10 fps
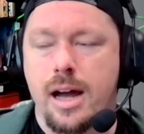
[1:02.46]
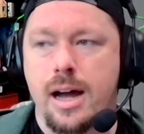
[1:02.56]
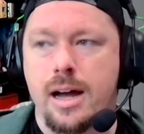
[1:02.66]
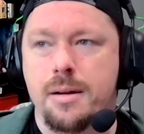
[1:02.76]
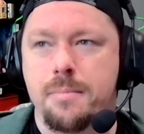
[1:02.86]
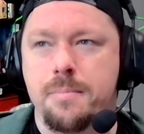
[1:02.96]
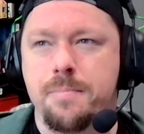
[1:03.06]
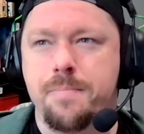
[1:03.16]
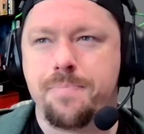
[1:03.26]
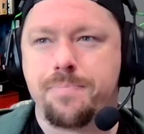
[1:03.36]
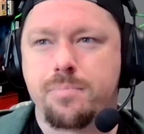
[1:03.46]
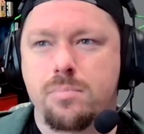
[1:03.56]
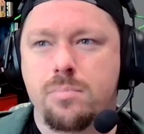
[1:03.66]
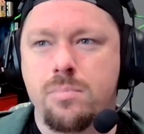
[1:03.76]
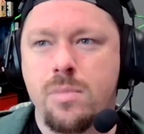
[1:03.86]
Um,
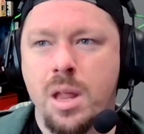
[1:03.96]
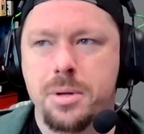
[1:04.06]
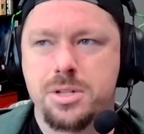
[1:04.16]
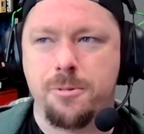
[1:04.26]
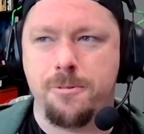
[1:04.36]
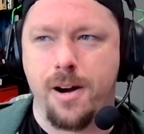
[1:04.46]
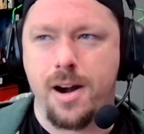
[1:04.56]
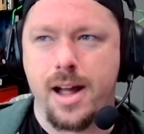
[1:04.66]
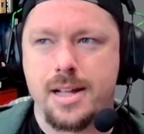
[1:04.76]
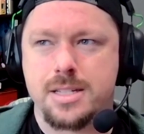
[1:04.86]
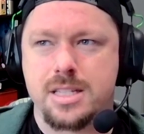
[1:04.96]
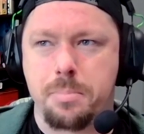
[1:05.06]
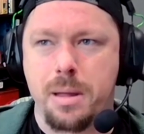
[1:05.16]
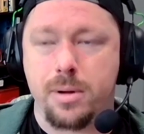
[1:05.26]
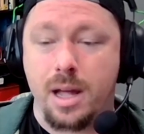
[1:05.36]
but so far as the
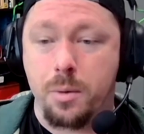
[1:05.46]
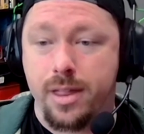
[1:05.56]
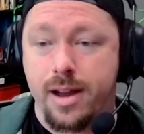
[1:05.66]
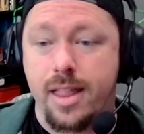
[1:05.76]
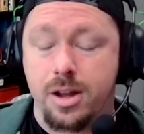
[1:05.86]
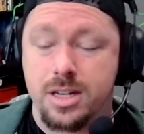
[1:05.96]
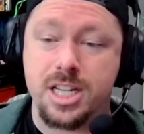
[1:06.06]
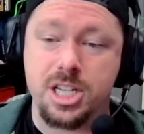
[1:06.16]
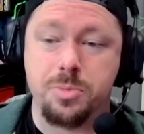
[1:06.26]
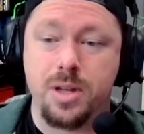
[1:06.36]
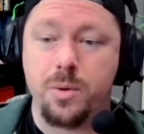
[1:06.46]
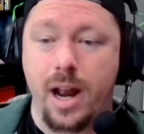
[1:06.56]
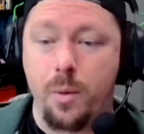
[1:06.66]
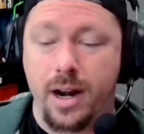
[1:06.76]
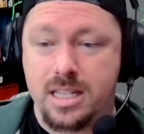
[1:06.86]
people that were there that could teach me what I
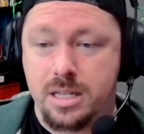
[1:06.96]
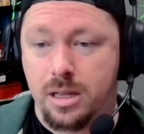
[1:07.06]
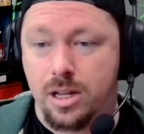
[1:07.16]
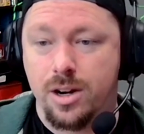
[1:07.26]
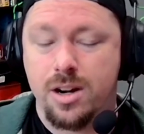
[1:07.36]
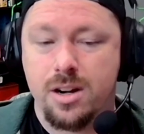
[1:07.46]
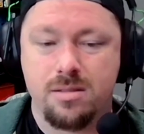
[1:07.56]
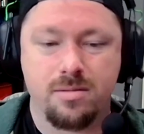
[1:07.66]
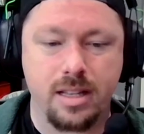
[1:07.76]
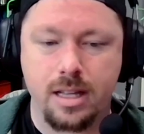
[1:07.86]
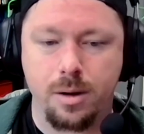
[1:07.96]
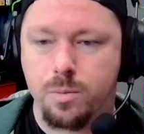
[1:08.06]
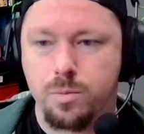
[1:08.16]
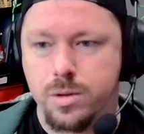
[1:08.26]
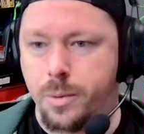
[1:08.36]
wanted to learn,
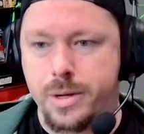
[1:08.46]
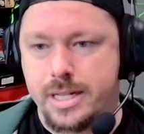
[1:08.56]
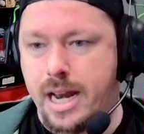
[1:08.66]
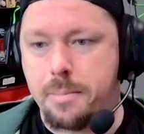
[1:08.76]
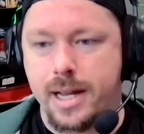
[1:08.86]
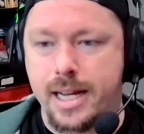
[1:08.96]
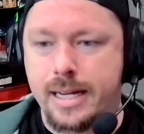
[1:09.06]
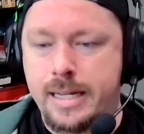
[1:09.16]
there wasn't anybody.